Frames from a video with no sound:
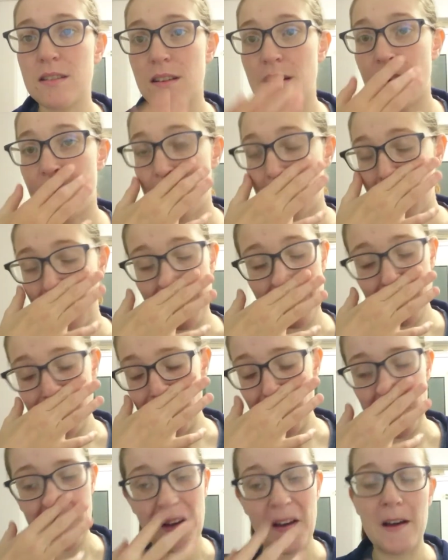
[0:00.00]
start
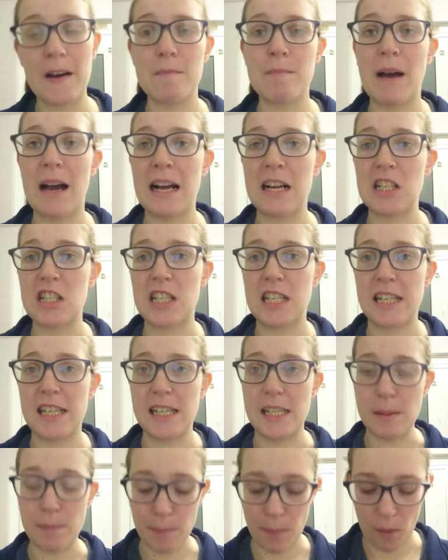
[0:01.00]
um,
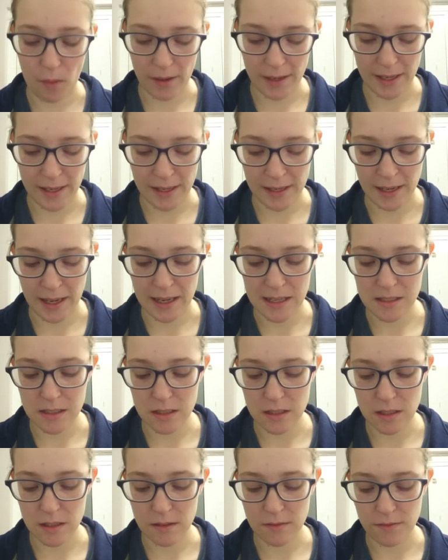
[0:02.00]
actually buying as
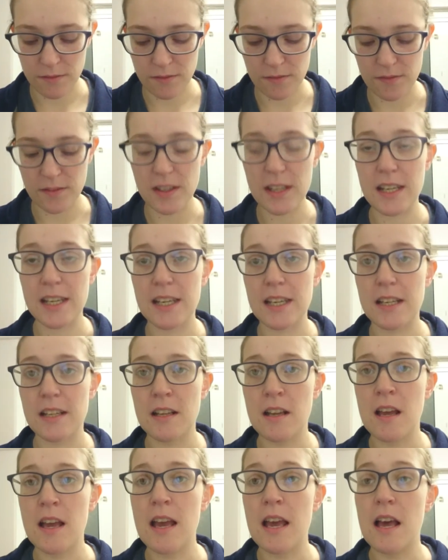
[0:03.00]
of
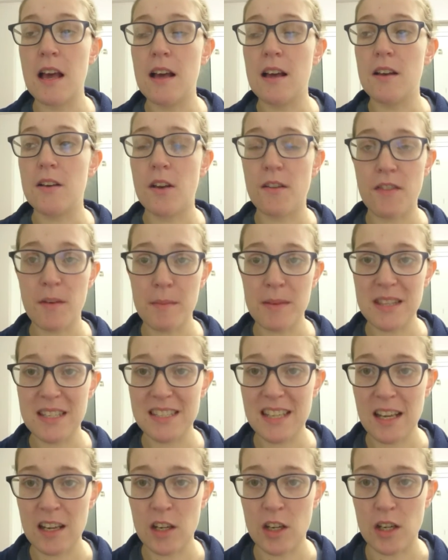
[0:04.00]
November the
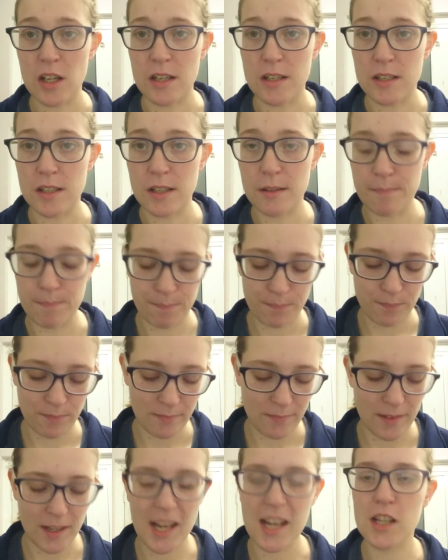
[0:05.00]
2nd
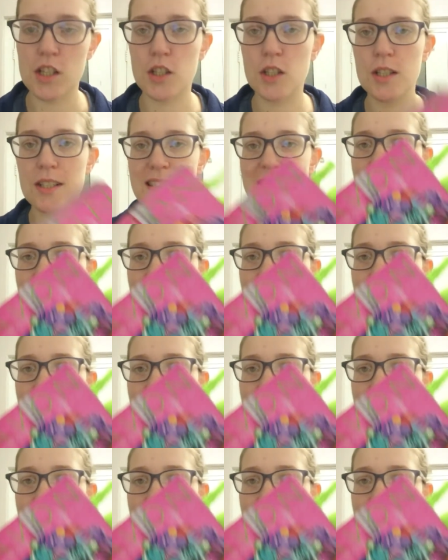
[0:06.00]
excuse